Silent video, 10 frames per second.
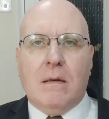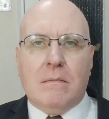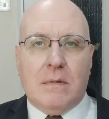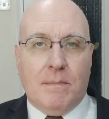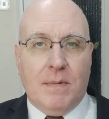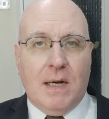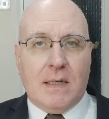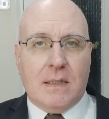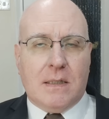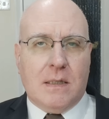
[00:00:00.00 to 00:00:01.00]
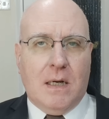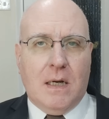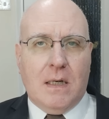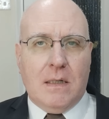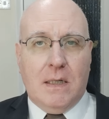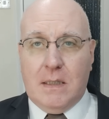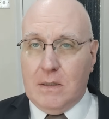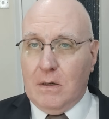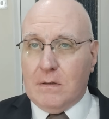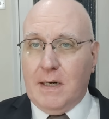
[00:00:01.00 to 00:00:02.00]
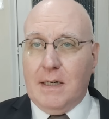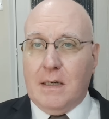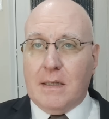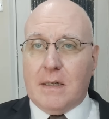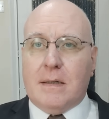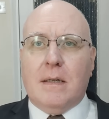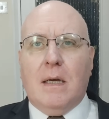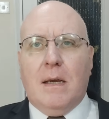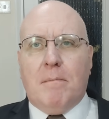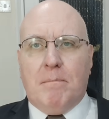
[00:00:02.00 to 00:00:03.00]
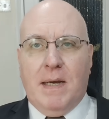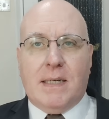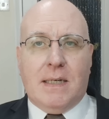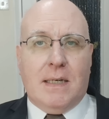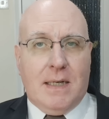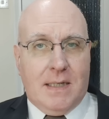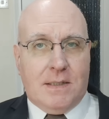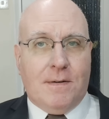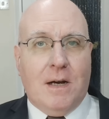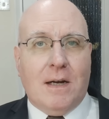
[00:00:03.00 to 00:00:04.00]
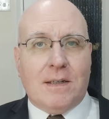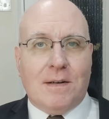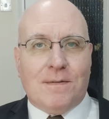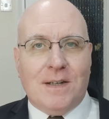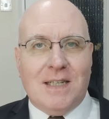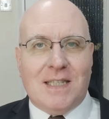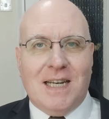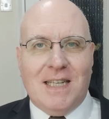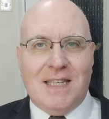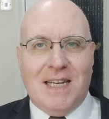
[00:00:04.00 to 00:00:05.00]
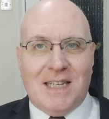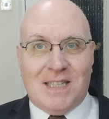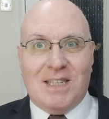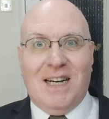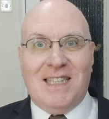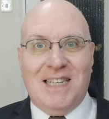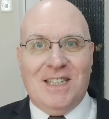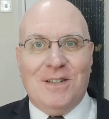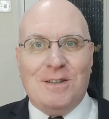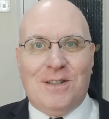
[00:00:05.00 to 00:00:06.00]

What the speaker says: The market side is not great either. Meta has a hiring freeze in the exciting new